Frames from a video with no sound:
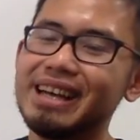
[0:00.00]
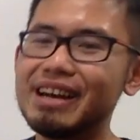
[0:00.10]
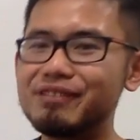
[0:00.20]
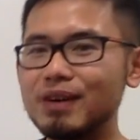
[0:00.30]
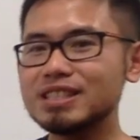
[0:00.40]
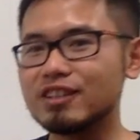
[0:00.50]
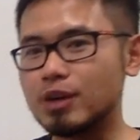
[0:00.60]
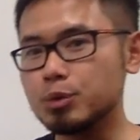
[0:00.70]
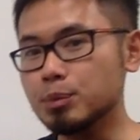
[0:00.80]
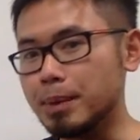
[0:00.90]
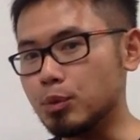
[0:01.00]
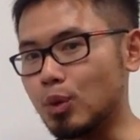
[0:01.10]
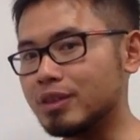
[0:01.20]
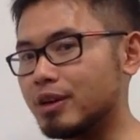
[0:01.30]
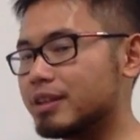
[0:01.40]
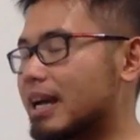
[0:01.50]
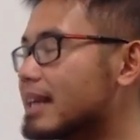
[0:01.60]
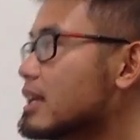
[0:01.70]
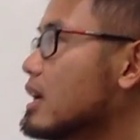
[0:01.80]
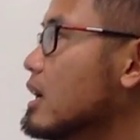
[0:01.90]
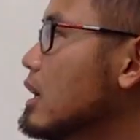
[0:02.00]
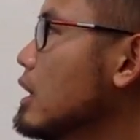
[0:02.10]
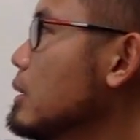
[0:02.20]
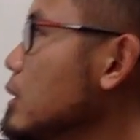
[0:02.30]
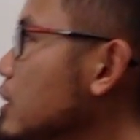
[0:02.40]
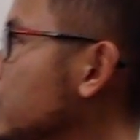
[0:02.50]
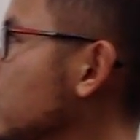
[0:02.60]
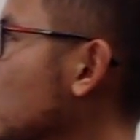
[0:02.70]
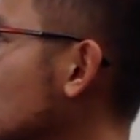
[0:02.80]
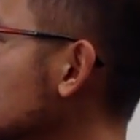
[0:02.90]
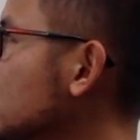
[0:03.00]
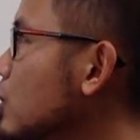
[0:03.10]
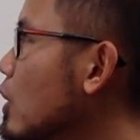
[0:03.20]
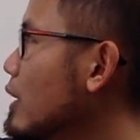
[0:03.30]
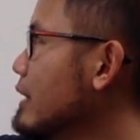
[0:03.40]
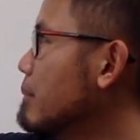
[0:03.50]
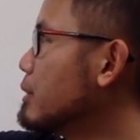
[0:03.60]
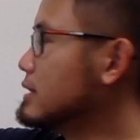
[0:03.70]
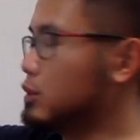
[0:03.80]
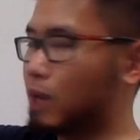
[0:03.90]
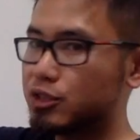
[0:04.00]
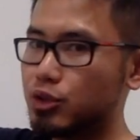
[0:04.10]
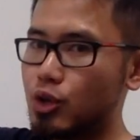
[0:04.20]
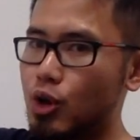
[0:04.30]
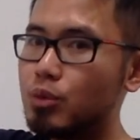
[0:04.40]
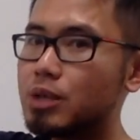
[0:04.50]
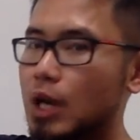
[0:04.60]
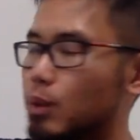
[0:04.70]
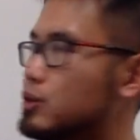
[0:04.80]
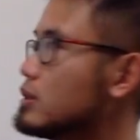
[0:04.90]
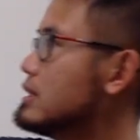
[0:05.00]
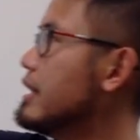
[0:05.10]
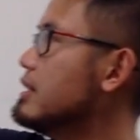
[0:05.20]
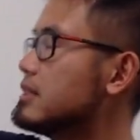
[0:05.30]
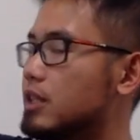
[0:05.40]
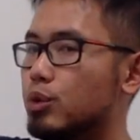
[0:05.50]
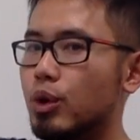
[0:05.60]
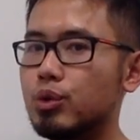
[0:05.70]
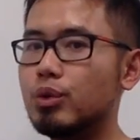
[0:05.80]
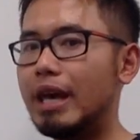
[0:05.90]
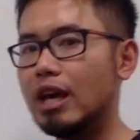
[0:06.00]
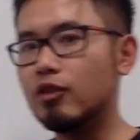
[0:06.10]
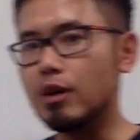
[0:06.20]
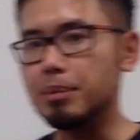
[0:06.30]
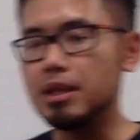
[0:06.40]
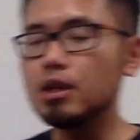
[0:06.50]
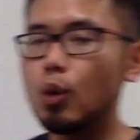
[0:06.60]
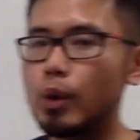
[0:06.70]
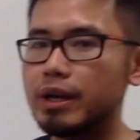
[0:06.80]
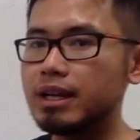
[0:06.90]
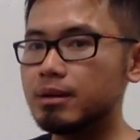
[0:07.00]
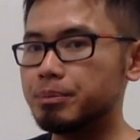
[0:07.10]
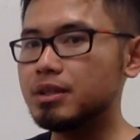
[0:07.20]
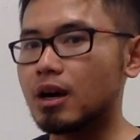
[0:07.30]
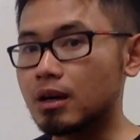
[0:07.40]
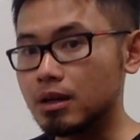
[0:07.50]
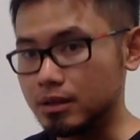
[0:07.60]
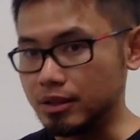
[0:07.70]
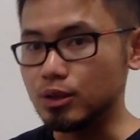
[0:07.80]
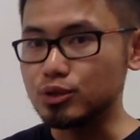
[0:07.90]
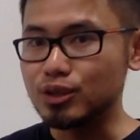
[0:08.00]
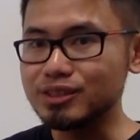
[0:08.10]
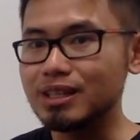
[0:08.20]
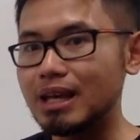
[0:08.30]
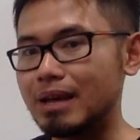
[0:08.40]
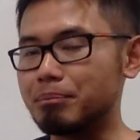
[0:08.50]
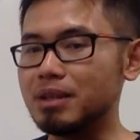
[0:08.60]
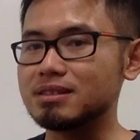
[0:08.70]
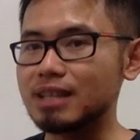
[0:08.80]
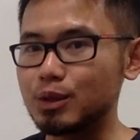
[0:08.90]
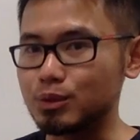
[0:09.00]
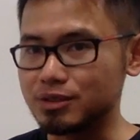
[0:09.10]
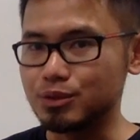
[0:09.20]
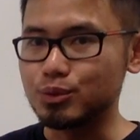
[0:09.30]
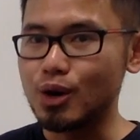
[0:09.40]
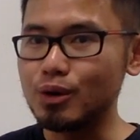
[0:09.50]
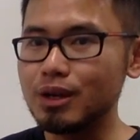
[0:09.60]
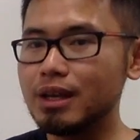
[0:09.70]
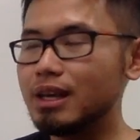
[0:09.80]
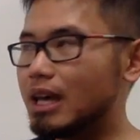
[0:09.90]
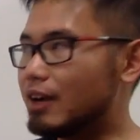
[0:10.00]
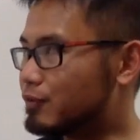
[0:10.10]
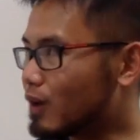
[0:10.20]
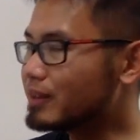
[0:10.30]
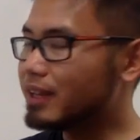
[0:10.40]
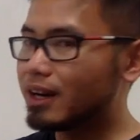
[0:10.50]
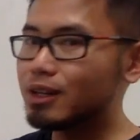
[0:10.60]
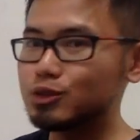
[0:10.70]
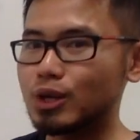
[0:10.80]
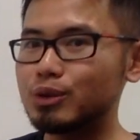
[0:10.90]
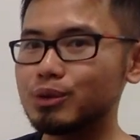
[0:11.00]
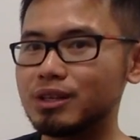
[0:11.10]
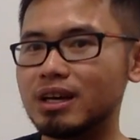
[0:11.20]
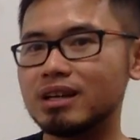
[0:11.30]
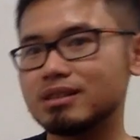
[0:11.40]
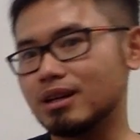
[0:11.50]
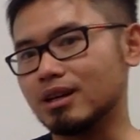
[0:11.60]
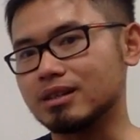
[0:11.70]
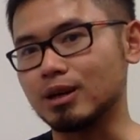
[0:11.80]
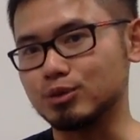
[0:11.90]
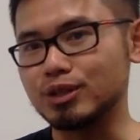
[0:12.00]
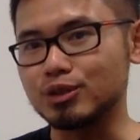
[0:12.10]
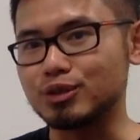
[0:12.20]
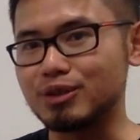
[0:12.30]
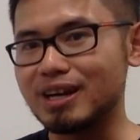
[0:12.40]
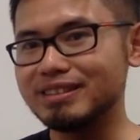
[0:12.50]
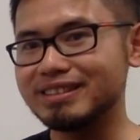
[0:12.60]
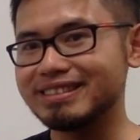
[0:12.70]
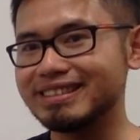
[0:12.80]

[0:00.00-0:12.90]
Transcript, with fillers: And first of all, you may be wondering that if you want to show a number is irrational, can we just let this equal to a over b, where a and b are integers and b is not equal to zero, and from there try to get a contradiction, right?